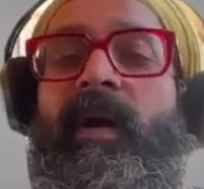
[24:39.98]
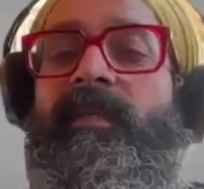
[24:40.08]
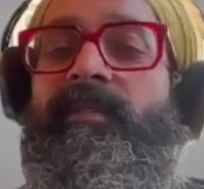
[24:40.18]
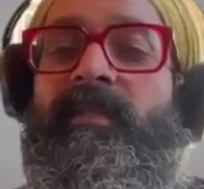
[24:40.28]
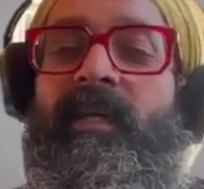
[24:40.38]
you
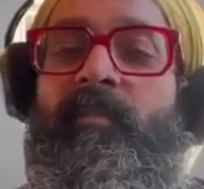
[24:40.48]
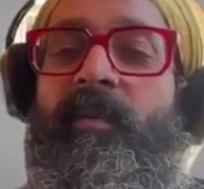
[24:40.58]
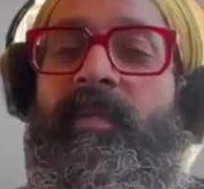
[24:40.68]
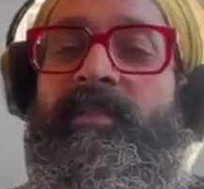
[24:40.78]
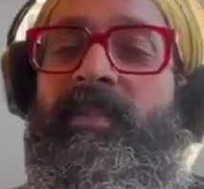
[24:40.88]
asked a
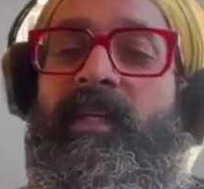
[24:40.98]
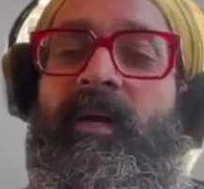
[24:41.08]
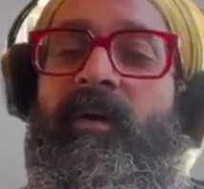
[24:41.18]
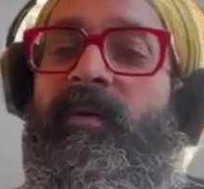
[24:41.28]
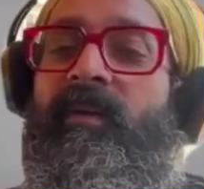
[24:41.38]
couple months
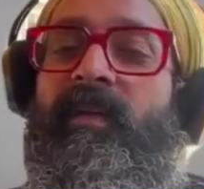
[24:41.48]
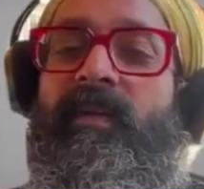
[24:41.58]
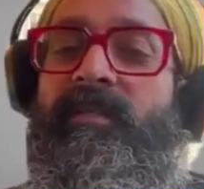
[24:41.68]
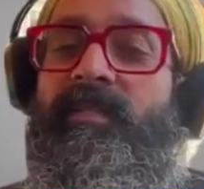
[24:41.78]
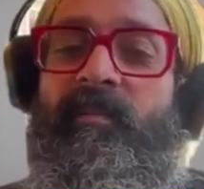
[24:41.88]
ago, and
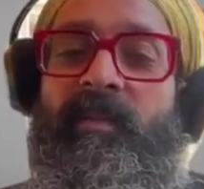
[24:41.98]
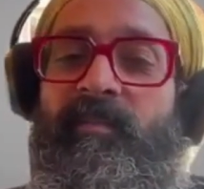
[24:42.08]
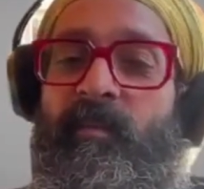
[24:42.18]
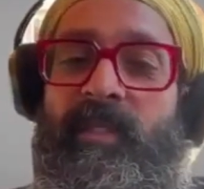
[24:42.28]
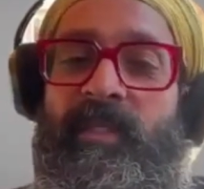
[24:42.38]
here's some
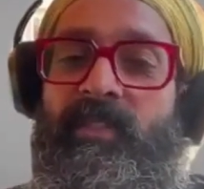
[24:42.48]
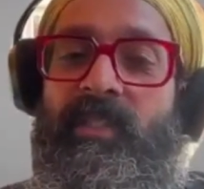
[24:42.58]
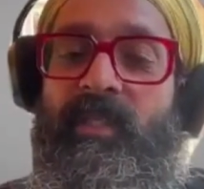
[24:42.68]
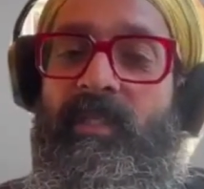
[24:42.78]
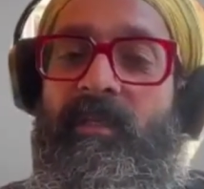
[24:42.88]

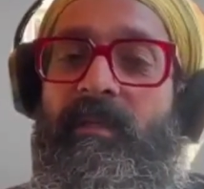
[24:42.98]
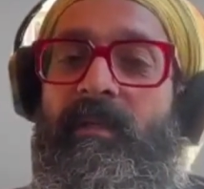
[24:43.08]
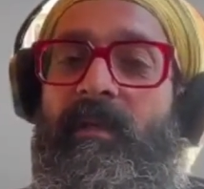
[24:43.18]
information.